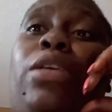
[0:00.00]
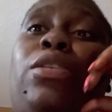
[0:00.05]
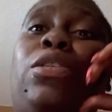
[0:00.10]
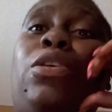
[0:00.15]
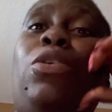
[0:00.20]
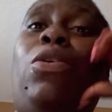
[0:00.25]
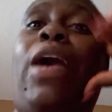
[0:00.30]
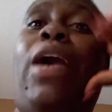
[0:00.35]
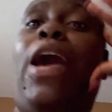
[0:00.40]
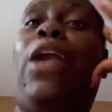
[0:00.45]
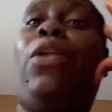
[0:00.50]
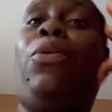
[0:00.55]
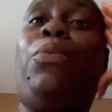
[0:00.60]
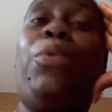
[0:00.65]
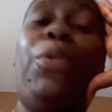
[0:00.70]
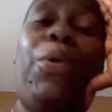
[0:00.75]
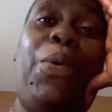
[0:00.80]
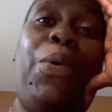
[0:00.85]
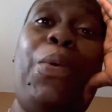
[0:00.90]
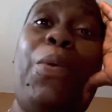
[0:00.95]
so I don't
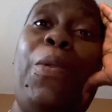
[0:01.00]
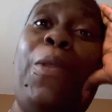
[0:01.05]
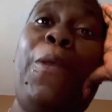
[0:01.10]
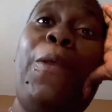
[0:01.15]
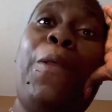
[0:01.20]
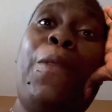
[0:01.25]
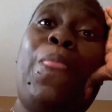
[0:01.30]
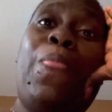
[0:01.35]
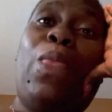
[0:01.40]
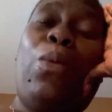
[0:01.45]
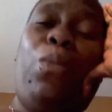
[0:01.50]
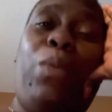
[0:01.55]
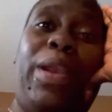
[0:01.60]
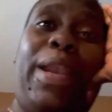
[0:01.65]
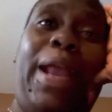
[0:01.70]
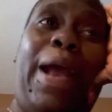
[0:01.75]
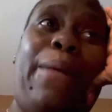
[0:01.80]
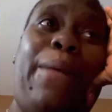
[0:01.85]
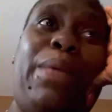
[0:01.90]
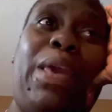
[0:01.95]
know when
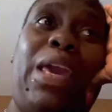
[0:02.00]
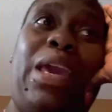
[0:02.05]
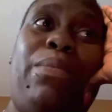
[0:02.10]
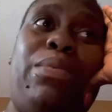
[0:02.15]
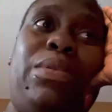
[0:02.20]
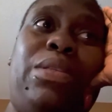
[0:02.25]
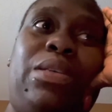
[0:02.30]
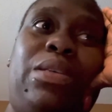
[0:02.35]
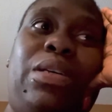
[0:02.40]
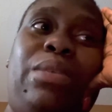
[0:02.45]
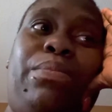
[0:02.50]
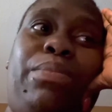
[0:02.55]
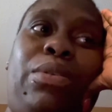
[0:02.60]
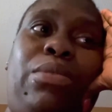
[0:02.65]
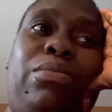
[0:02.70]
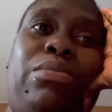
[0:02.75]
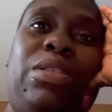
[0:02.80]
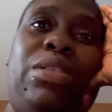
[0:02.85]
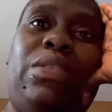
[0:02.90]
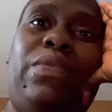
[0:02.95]
I'll be able to
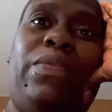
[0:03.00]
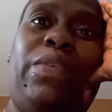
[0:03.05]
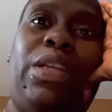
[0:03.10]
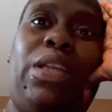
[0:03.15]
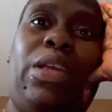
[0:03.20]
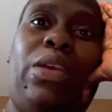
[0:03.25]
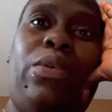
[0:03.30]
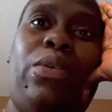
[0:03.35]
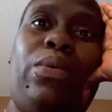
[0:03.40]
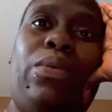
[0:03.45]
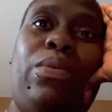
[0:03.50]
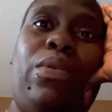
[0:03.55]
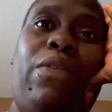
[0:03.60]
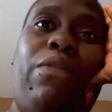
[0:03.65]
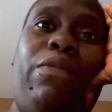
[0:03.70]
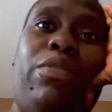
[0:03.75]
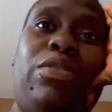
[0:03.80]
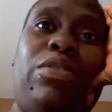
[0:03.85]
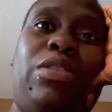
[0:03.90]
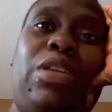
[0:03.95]
upload this video.
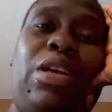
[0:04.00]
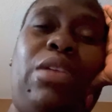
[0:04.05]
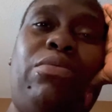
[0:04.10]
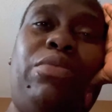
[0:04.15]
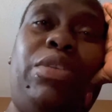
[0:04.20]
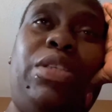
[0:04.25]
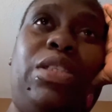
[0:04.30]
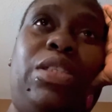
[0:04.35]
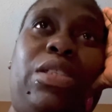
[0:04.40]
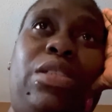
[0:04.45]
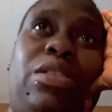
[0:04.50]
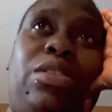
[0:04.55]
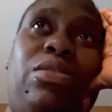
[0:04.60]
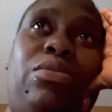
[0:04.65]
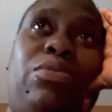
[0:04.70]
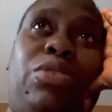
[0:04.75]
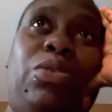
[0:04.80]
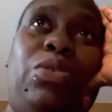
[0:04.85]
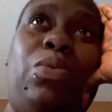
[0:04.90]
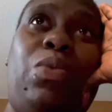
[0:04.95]
For some reason,
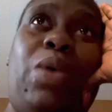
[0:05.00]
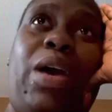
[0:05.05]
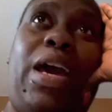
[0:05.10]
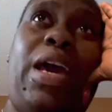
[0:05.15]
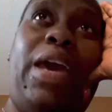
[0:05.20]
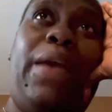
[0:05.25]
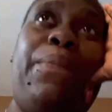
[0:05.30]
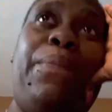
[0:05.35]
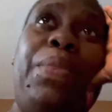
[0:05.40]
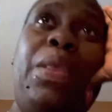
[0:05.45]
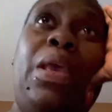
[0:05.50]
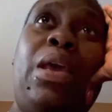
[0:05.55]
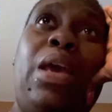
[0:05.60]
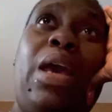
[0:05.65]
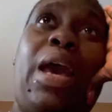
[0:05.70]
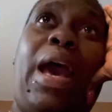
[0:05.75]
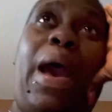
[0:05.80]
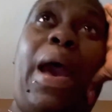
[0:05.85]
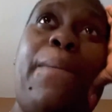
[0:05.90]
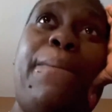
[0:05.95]
don't know why.
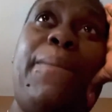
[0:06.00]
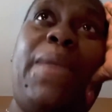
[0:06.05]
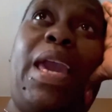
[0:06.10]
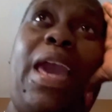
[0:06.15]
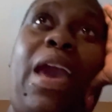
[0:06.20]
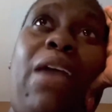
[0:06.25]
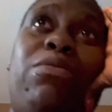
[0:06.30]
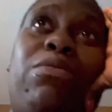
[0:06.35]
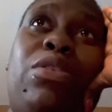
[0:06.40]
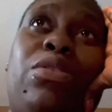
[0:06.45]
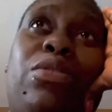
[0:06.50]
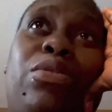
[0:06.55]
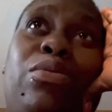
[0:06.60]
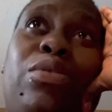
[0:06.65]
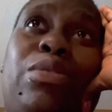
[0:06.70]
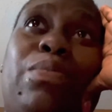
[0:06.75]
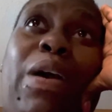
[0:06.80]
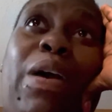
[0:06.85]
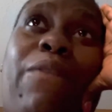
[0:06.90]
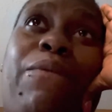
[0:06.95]
I may have to
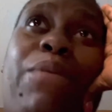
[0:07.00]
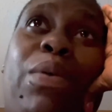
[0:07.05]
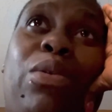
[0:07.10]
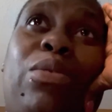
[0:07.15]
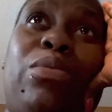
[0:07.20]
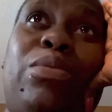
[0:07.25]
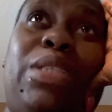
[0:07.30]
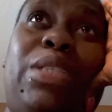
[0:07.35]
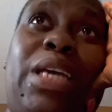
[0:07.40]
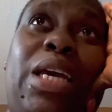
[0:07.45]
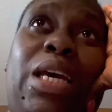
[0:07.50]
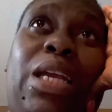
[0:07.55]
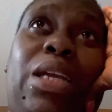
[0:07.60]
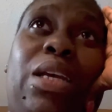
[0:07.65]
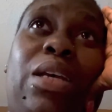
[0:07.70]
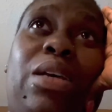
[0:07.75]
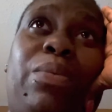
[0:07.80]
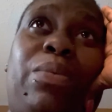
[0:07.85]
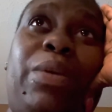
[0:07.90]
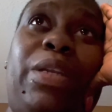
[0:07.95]
use my phone data
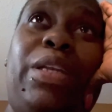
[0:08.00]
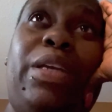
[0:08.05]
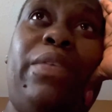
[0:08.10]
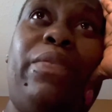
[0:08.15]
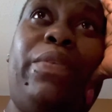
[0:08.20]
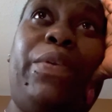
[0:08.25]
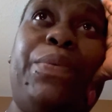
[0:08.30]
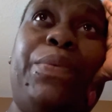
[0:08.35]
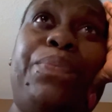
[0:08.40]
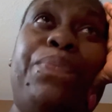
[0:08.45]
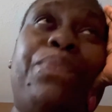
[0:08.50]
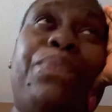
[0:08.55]
or whatever.